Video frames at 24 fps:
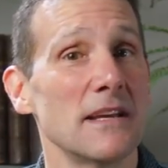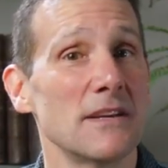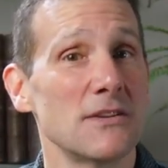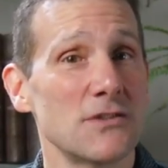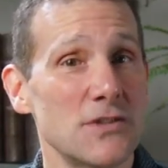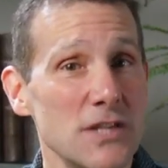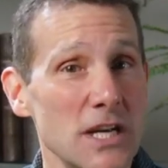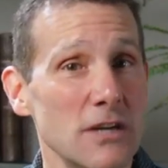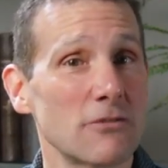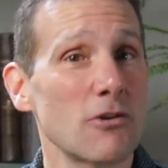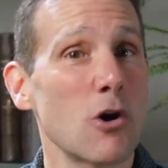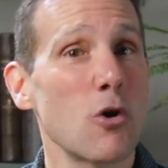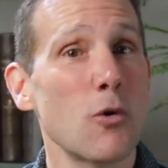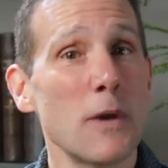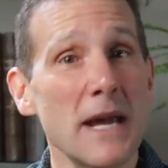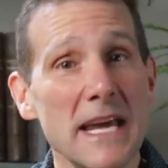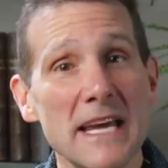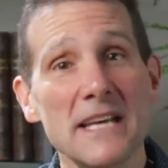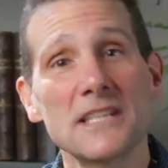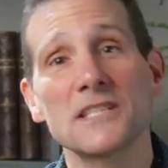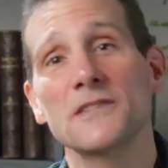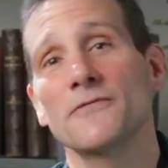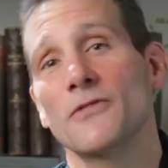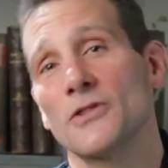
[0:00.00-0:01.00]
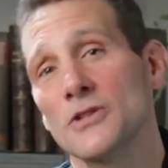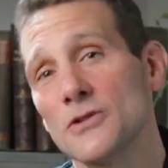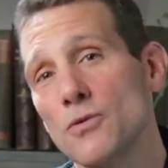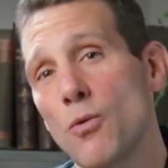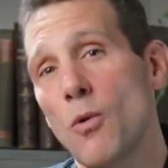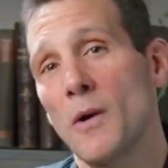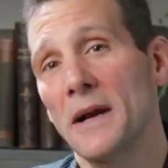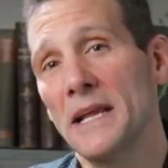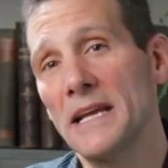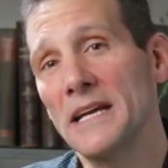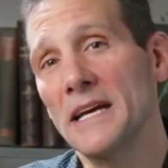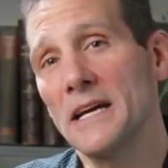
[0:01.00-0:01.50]
zero hits for
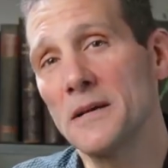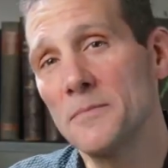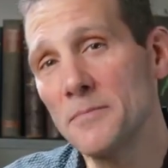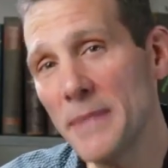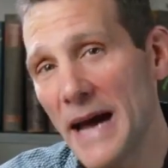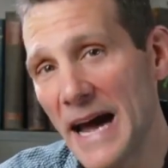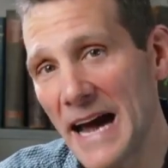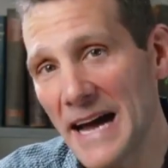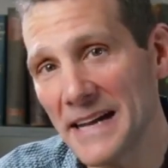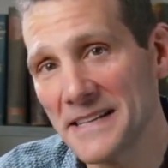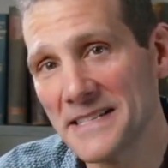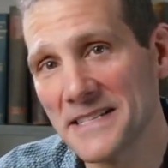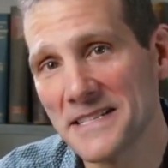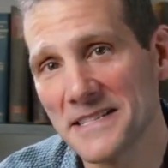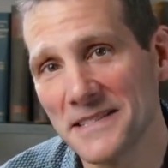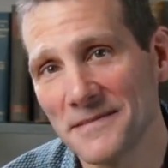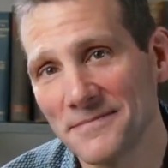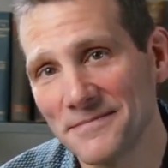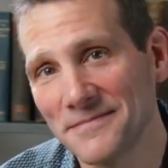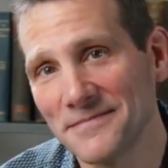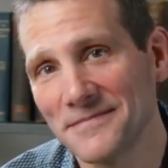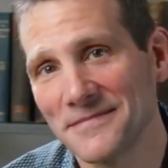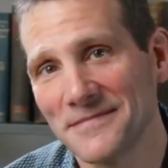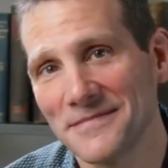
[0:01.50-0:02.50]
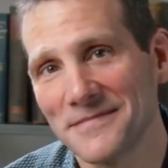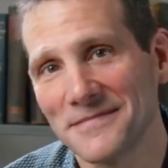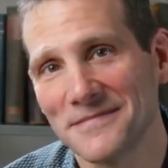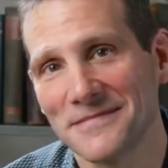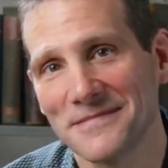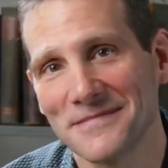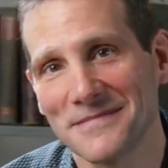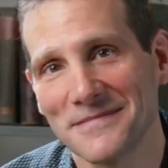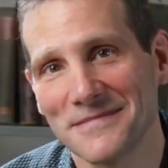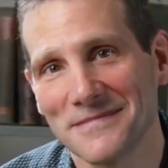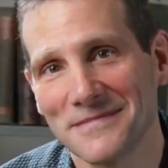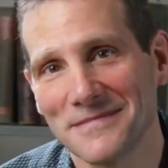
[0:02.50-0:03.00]
20 at bats.
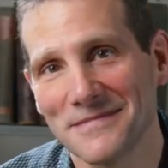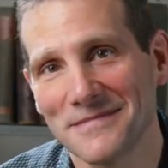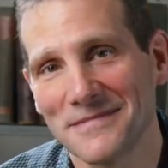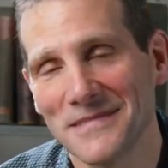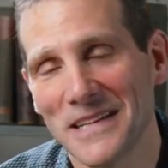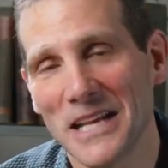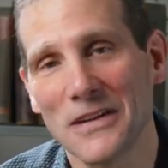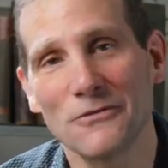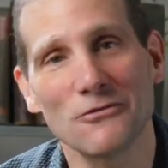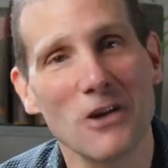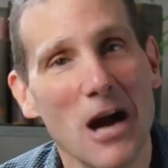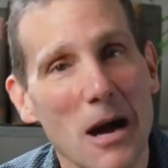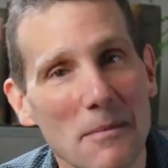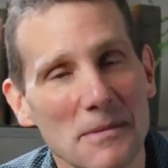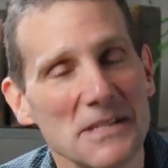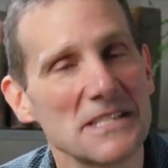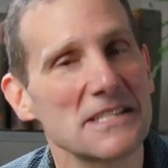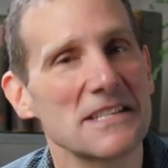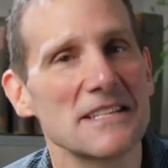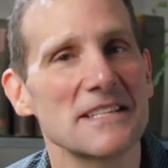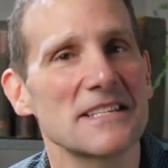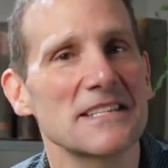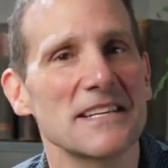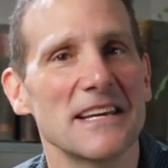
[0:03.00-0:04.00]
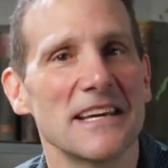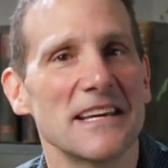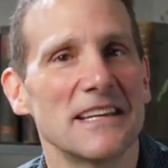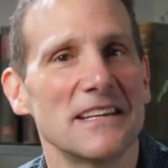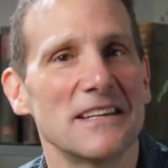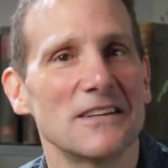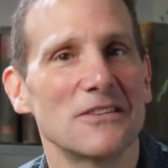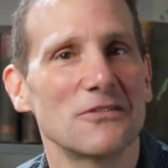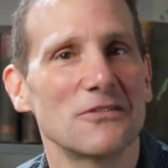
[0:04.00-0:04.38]
And Robinson said,